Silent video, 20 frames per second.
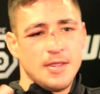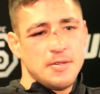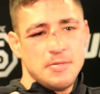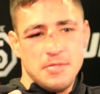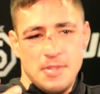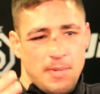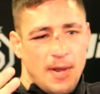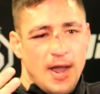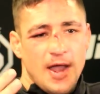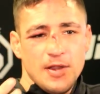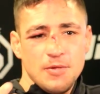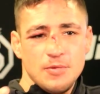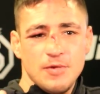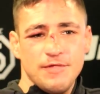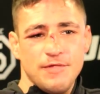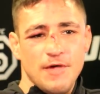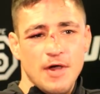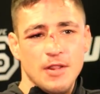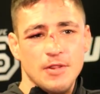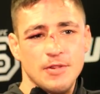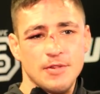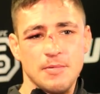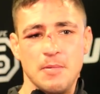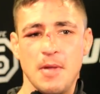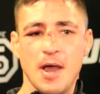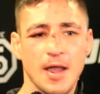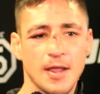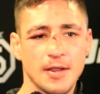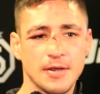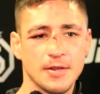the body will follow the
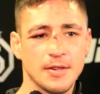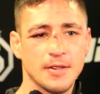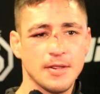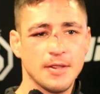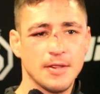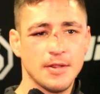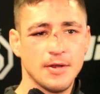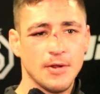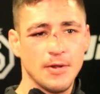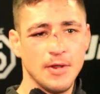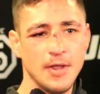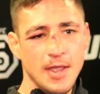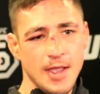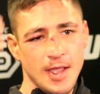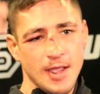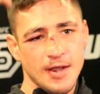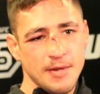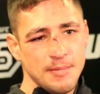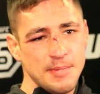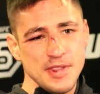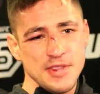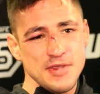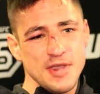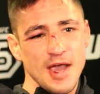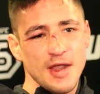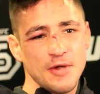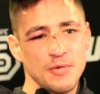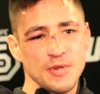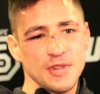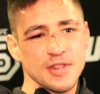mind, you know. But you
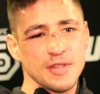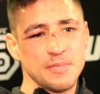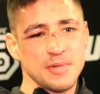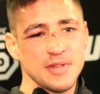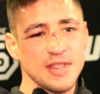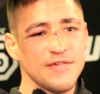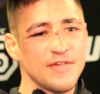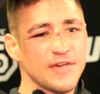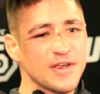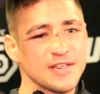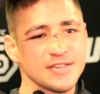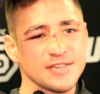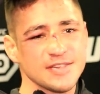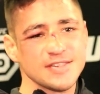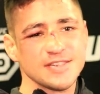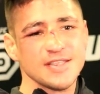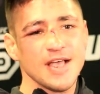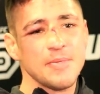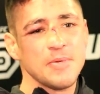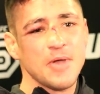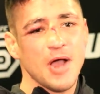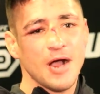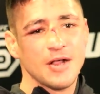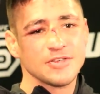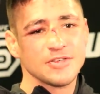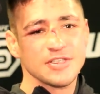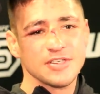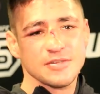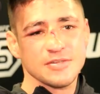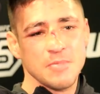gotta really believe it, because the
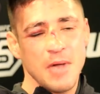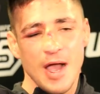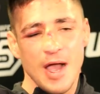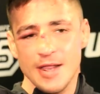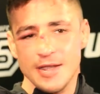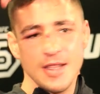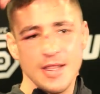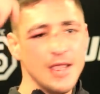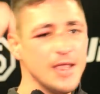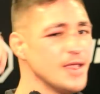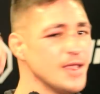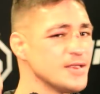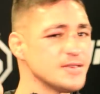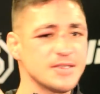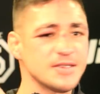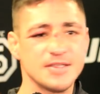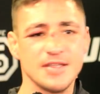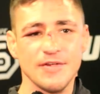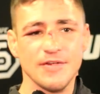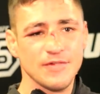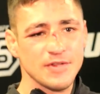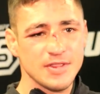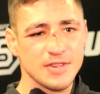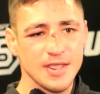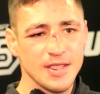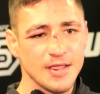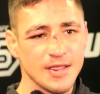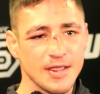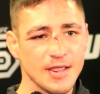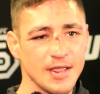subconscious mind is a different
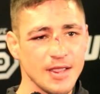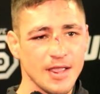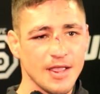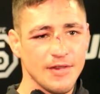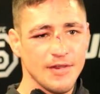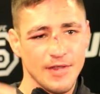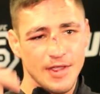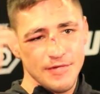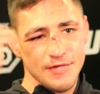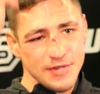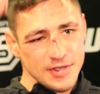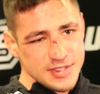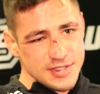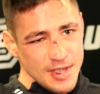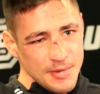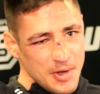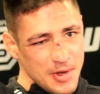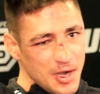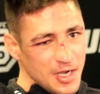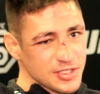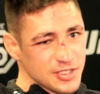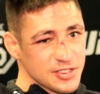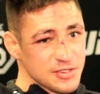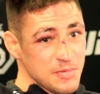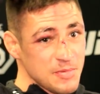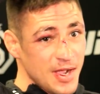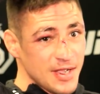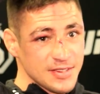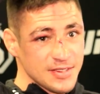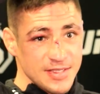thing. If your subconscious
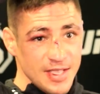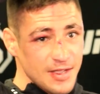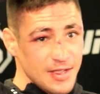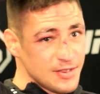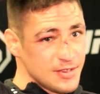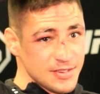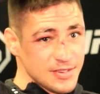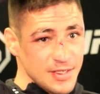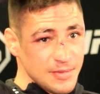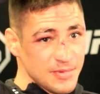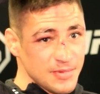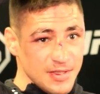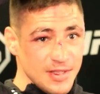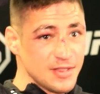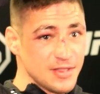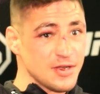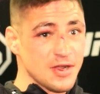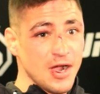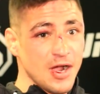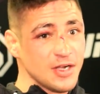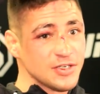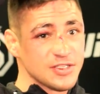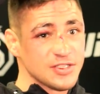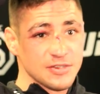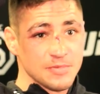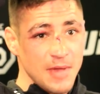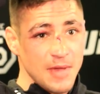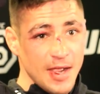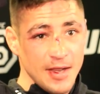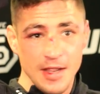mind's telling you something and your
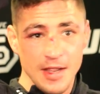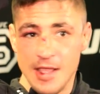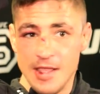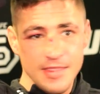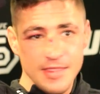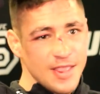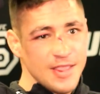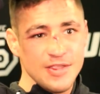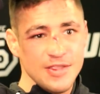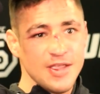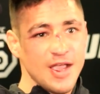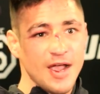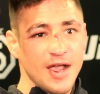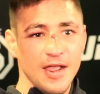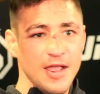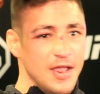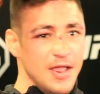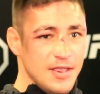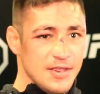conscious mind, then you got